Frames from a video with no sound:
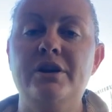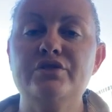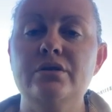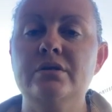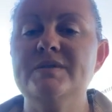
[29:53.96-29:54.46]

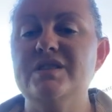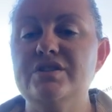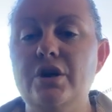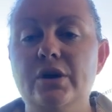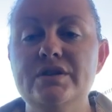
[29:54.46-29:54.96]
mushrooms and the
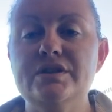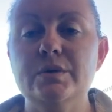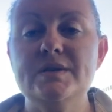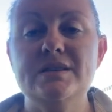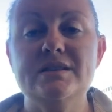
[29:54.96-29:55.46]

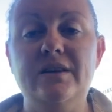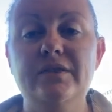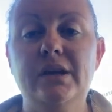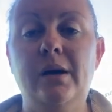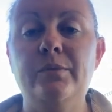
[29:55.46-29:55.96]
toadstools and stuff
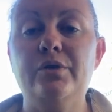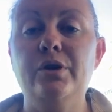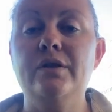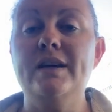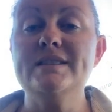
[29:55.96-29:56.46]
that come
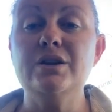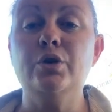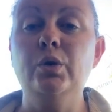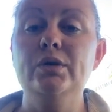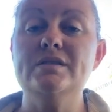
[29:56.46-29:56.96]
through, that's a
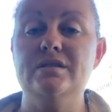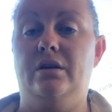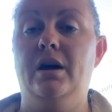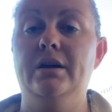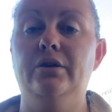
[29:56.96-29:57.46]
good
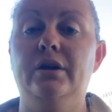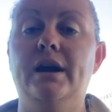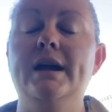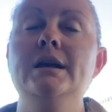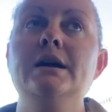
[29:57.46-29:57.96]
sign,
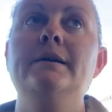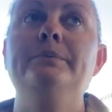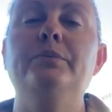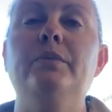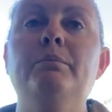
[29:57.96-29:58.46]
okay?
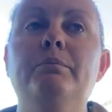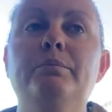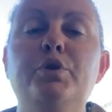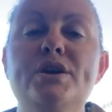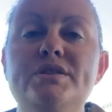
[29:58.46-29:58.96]

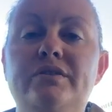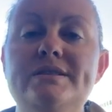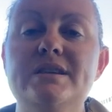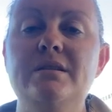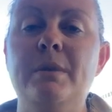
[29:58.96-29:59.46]
Because
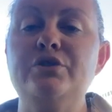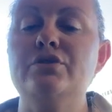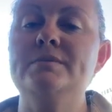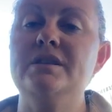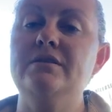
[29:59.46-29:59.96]
obviously your
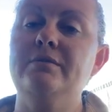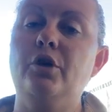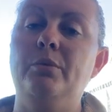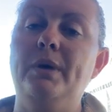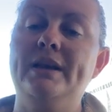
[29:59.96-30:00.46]
mushrooms and your
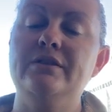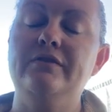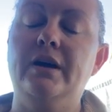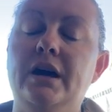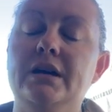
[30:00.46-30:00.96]

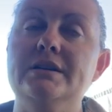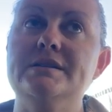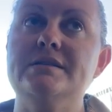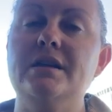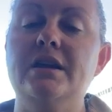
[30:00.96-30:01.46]
fungus